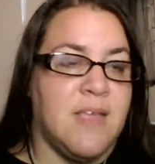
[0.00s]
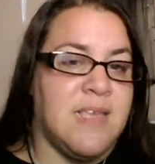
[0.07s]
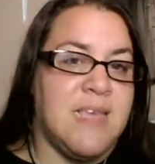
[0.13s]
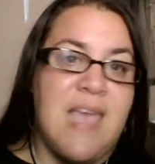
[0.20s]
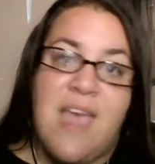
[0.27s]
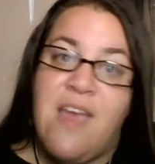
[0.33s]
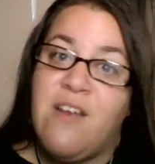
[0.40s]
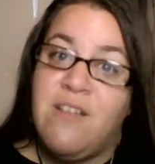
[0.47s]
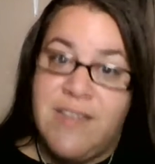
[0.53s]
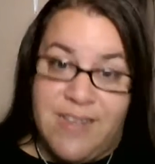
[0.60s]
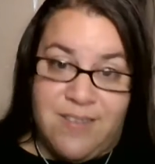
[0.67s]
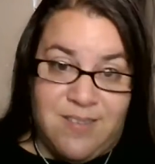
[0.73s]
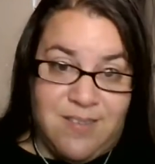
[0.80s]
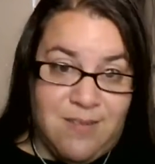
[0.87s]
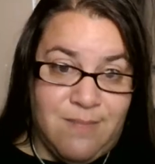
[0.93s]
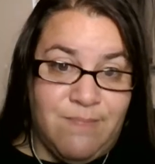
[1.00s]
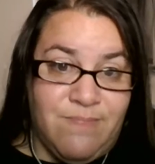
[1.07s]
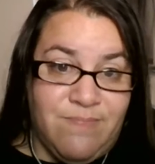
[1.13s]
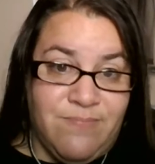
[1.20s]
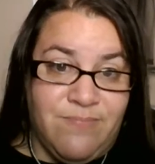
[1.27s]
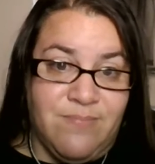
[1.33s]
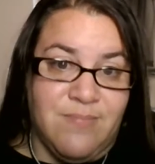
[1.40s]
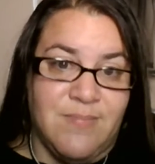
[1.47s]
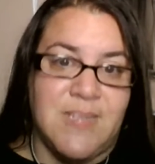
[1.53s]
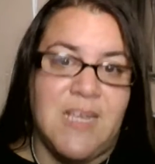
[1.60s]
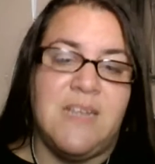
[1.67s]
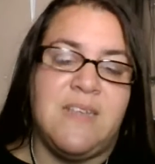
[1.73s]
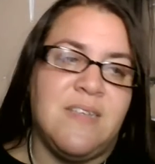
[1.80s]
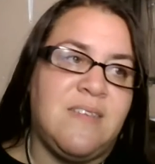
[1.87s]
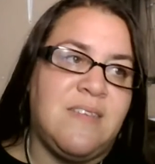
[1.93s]
careless,
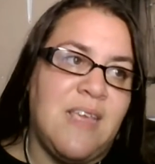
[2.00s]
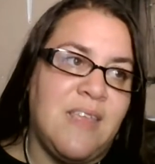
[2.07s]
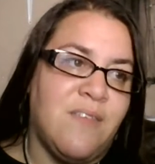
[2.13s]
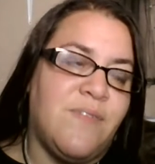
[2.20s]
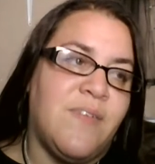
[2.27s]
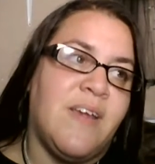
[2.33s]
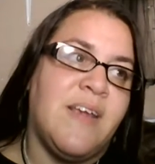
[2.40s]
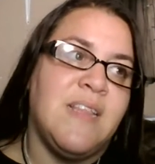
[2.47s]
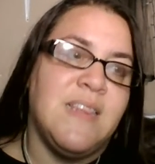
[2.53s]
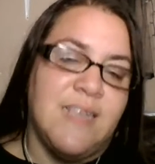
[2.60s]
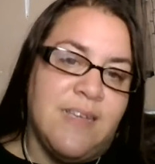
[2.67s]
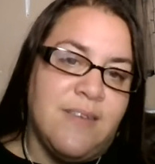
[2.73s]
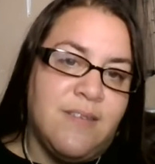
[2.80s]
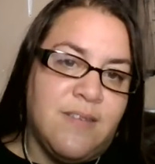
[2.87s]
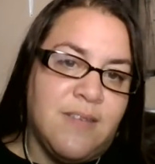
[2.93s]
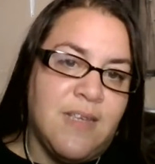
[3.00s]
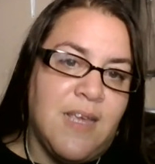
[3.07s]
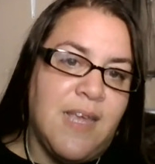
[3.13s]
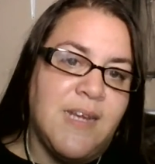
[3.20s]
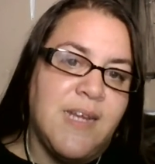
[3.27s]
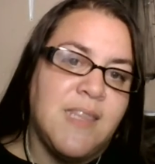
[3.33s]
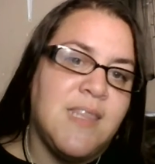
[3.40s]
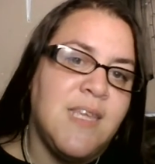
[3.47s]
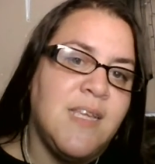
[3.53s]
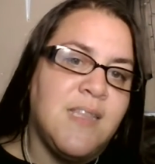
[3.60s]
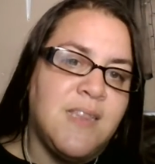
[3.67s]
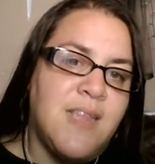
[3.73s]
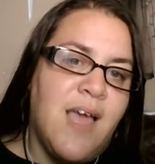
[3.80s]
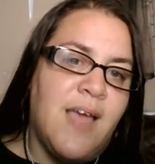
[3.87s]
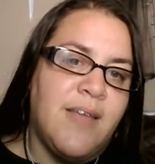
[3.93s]
to say the very least. And I
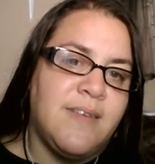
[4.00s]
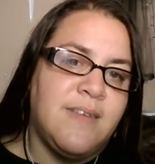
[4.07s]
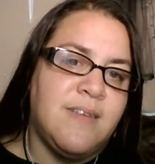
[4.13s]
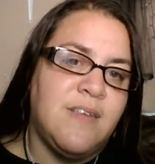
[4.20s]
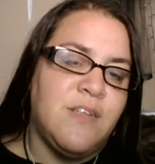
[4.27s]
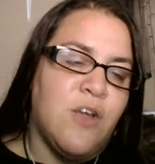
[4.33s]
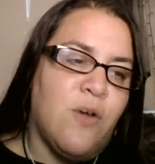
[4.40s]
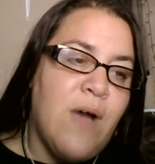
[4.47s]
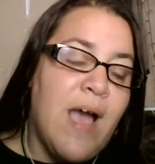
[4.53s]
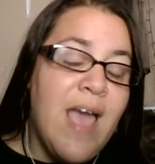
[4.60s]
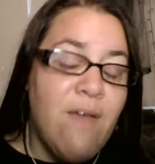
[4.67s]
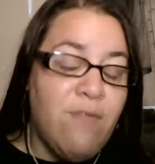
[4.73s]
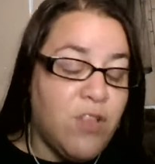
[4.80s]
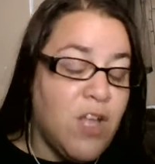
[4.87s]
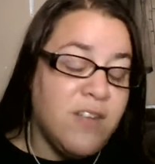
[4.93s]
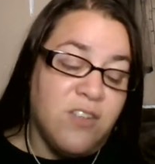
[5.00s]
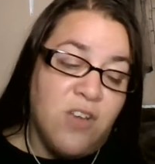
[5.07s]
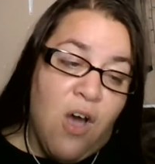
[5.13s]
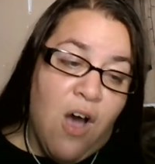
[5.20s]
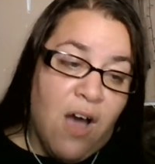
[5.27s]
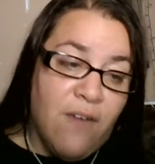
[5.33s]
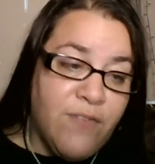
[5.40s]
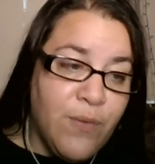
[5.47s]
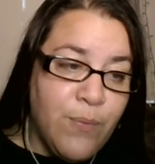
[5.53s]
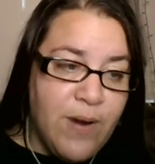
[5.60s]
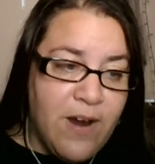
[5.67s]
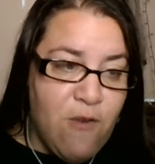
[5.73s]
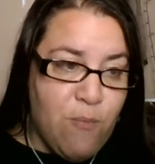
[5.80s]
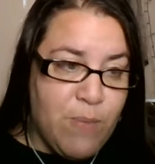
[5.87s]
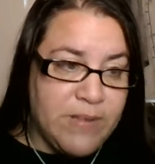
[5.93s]
think that, I have a lot to offer where
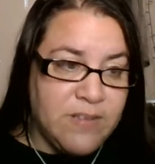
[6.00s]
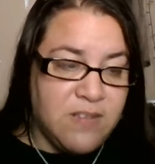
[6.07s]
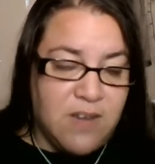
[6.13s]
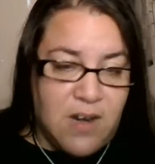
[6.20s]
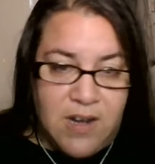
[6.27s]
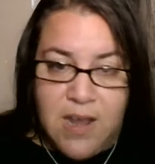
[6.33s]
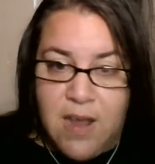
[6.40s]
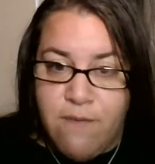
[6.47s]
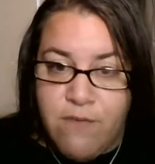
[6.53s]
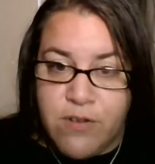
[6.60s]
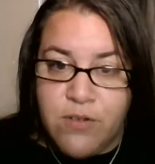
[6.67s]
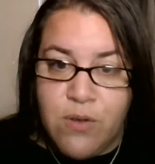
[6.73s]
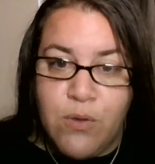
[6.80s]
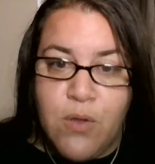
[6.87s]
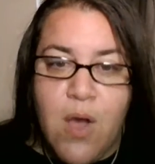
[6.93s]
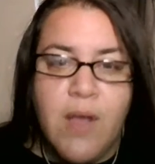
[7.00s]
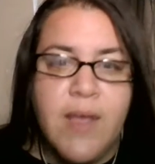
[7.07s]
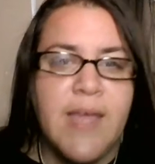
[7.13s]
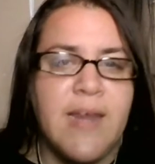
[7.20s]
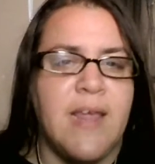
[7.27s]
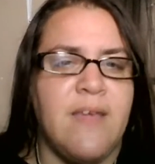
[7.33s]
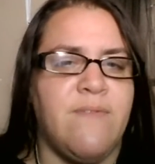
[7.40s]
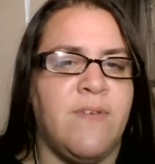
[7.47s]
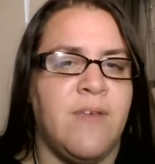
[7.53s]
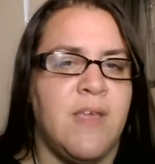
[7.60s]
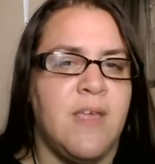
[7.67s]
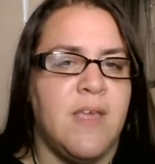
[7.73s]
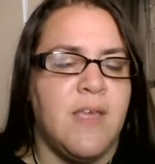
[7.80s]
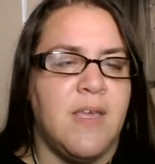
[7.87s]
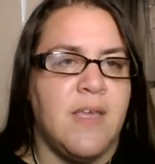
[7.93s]
I've been studying for so long, and
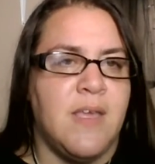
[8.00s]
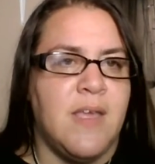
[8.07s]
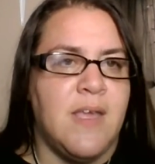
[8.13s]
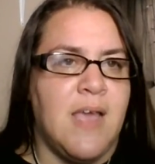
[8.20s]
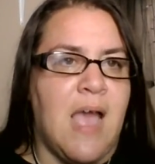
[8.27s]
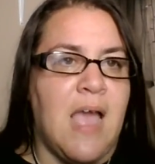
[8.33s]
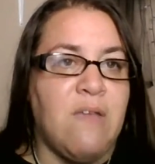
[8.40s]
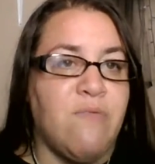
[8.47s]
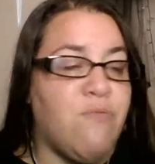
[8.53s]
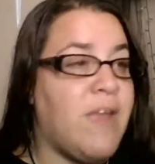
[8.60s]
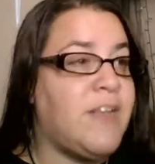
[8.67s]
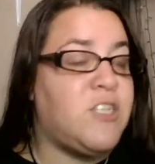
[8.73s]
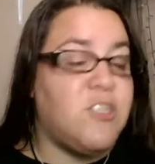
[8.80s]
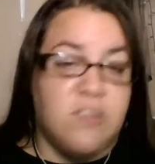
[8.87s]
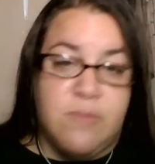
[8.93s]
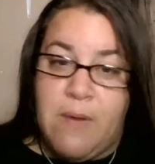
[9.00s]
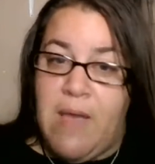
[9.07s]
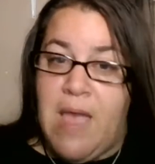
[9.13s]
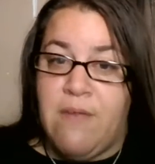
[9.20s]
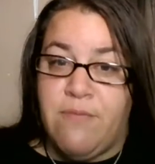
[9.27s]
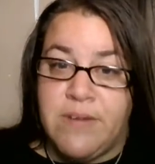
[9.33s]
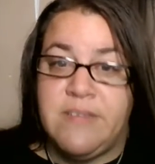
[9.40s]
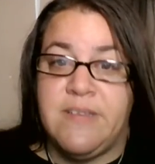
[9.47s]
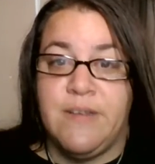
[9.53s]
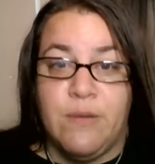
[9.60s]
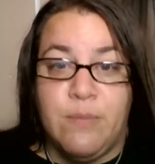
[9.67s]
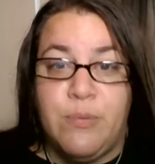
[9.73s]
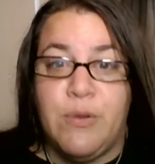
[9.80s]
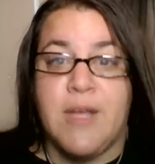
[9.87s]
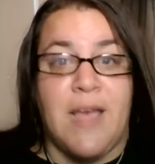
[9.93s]
I've read just about every single
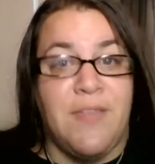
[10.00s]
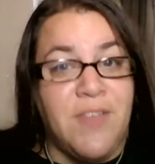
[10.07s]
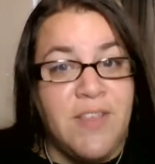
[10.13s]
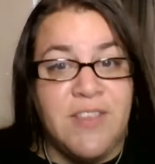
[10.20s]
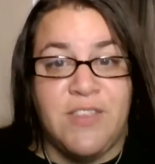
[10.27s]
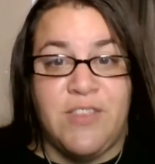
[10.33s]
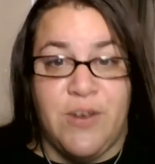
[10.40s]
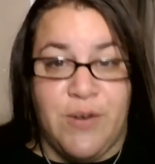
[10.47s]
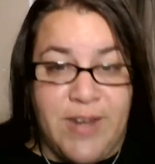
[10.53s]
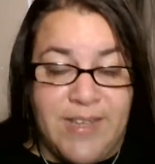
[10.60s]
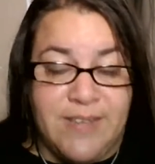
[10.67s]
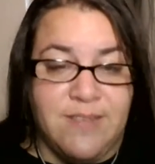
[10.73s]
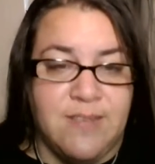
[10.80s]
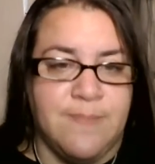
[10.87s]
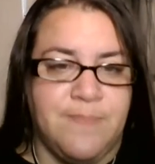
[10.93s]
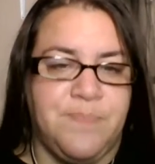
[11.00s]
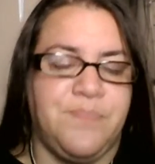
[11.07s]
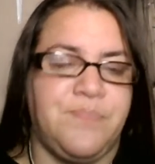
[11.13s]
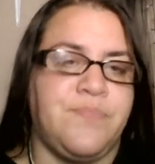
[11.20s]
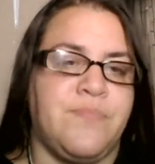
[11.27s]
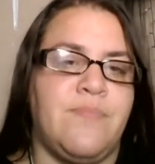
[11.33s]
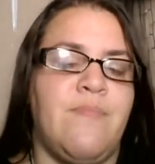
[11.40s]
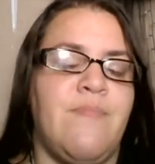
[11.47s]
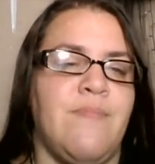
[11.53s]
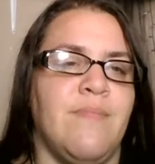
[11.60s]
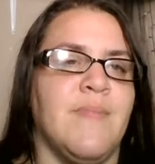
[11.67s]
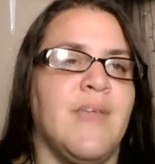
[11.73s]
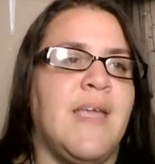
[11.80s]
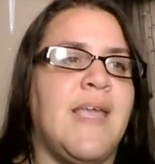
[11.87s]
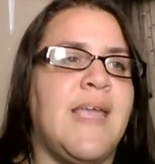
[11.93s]
book I think that there is.
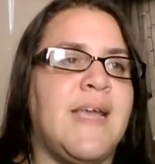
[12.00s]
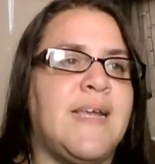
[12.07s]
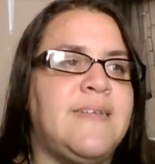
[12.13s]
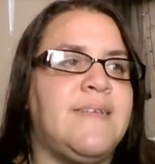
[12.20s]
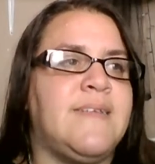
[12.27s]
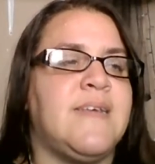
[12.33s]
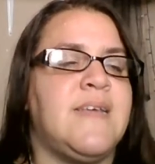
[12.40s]
And